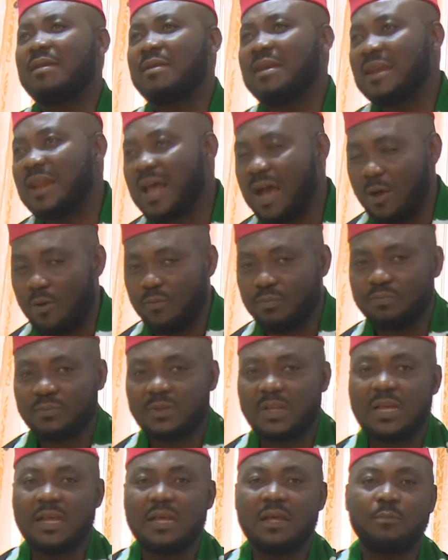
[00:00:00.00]
Now,
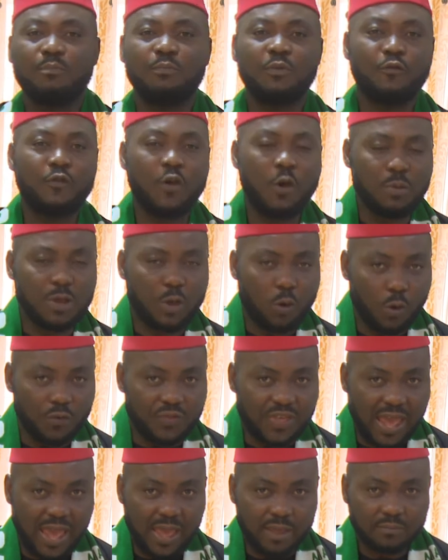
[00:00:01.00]
before we go
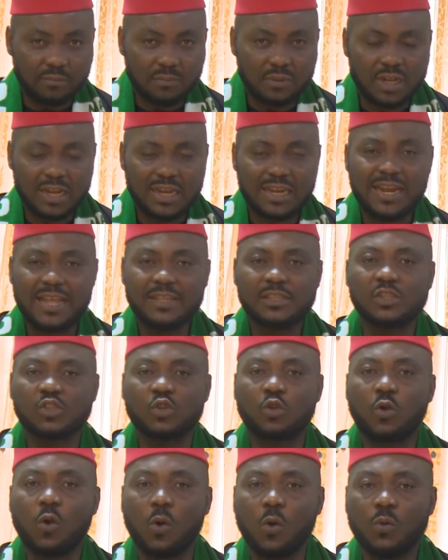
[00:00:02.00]
there, let's
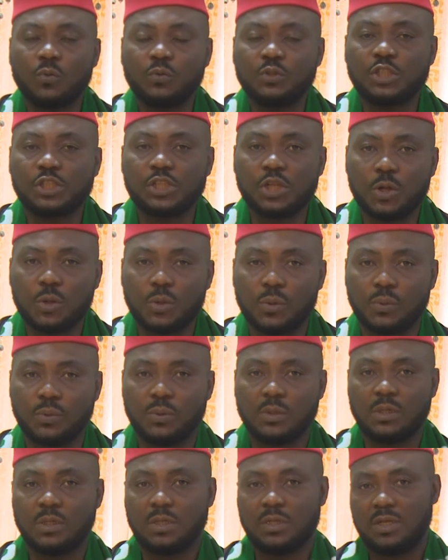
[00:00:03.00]
go to
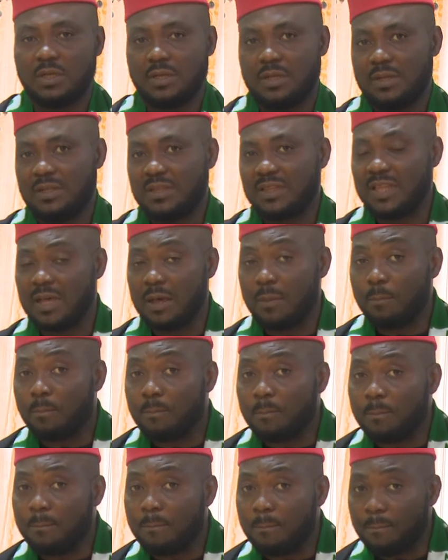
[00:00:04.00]
the
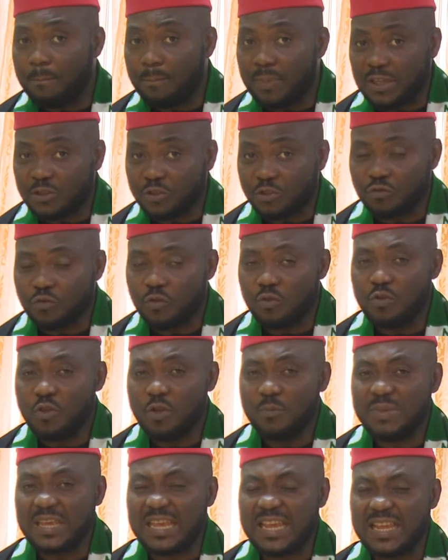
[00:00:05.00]

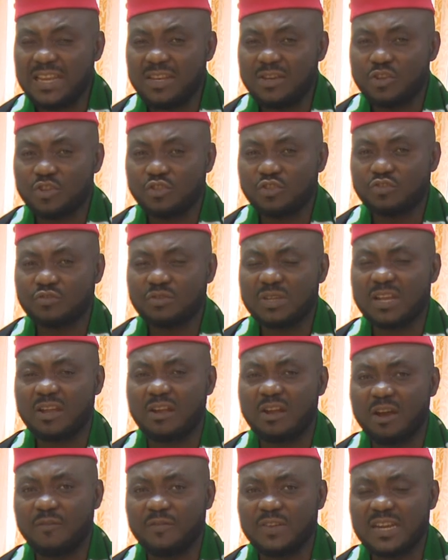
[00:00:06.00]
Petroleum Industry
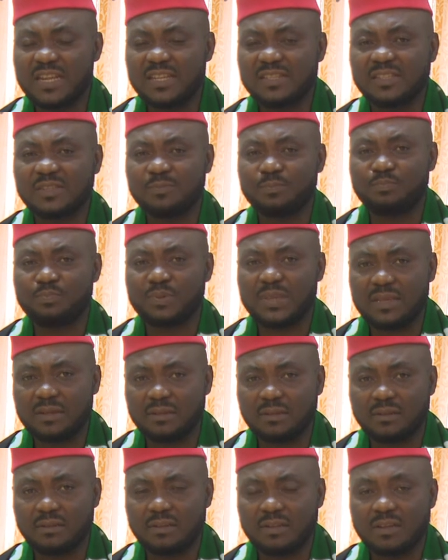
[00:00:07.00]
Governance
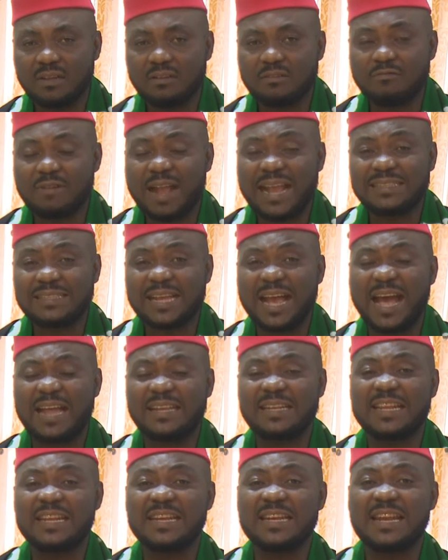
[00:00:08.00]
Bill right
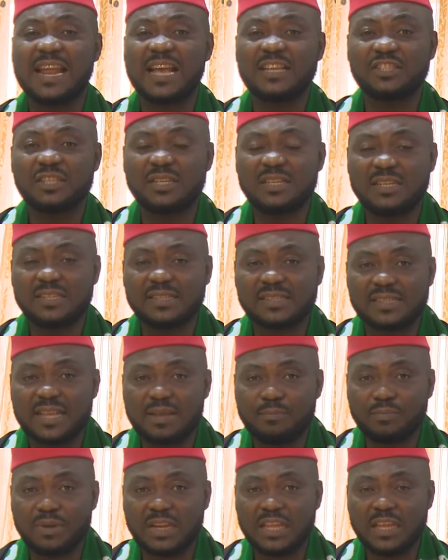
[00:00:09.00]
at the National
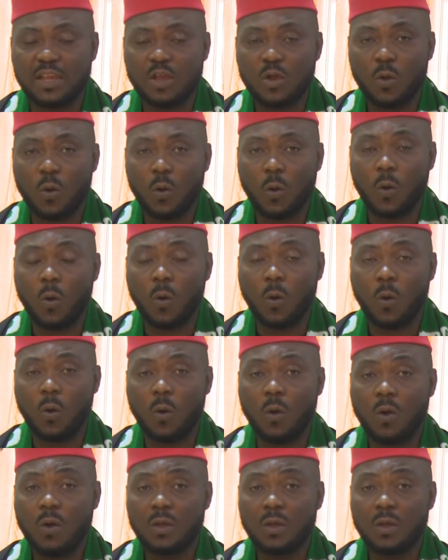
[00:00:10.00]
Assembly, or